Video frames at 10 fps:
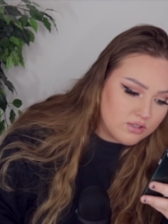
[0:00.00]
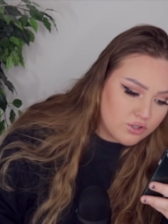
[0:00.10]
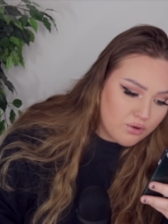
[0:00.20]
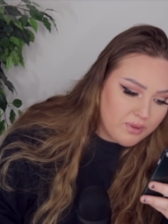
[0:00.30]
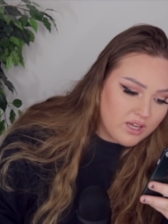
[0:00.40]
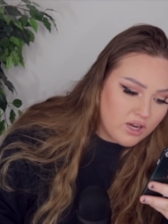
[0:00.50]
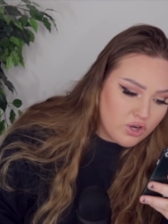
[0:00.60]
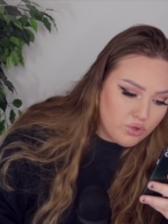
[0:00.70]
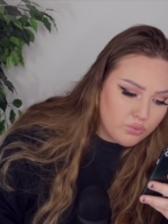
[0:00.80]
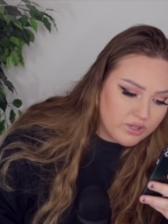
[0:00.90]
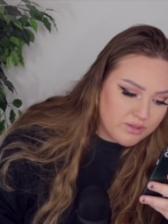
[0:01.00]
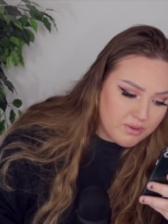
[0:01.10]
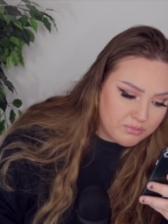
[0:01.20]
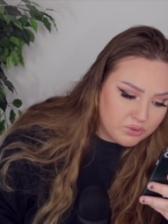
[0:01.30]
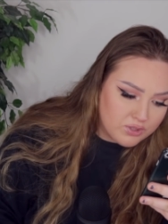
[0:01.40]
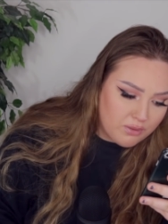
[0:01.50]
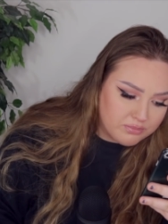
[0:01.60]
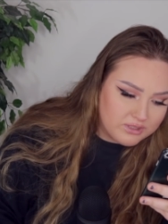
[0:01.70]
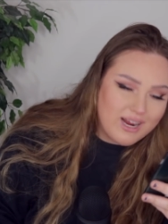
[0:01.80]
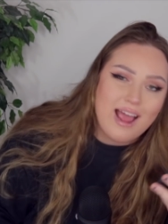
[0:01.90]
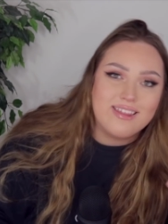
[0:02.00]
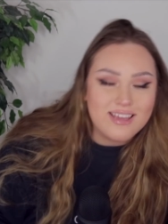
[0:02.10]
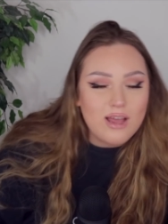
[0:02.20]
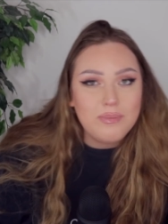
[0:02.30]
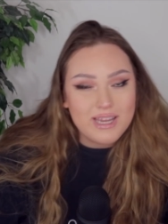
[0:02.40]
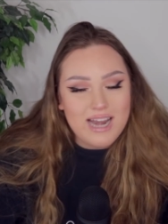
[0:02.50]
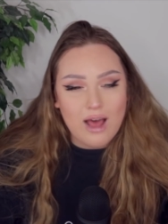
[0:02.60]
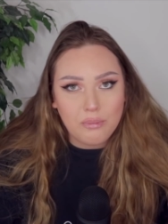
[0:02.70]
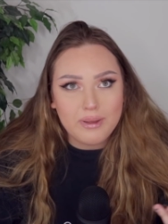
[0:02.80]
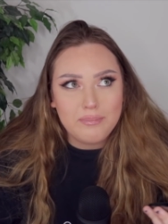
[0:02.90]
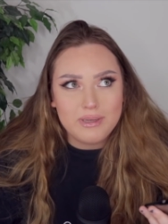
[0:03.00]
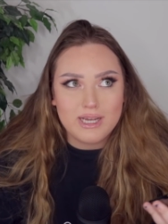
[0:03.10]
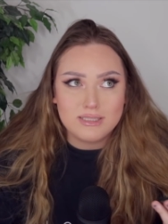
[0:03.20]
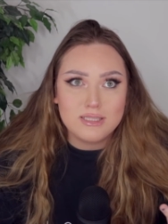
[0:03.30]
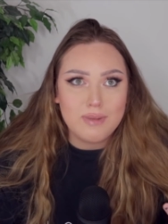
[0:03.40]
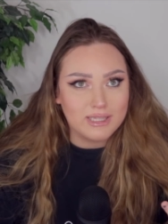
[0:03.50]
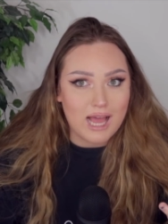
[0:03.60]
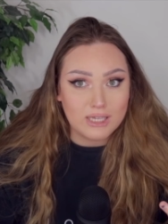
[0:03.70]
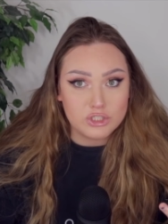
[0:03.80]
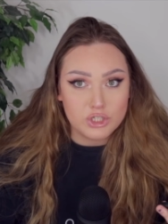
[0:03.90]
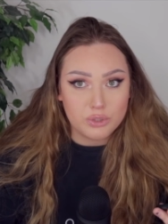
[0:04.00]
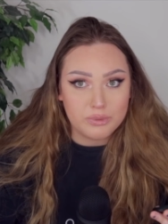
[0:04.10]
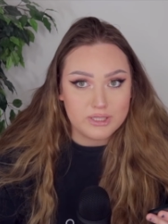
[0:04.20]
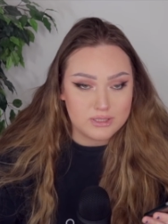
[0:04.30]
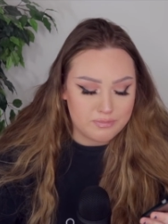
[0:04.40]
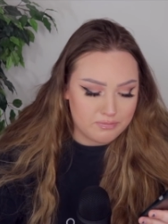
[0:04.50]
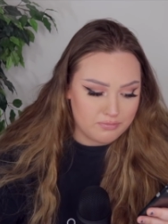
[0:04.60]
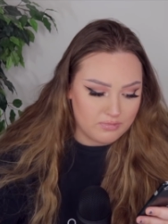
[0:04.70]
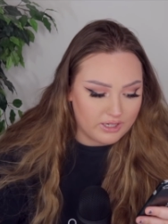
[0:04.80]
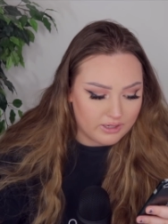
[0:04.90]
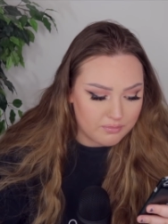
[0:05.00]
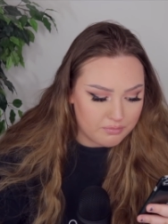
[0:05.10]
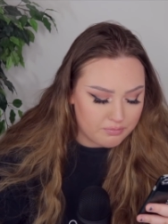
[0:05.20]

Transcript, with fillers: Start making a new rhythm and blues album today. I think I'll make an album because it's my last year with this like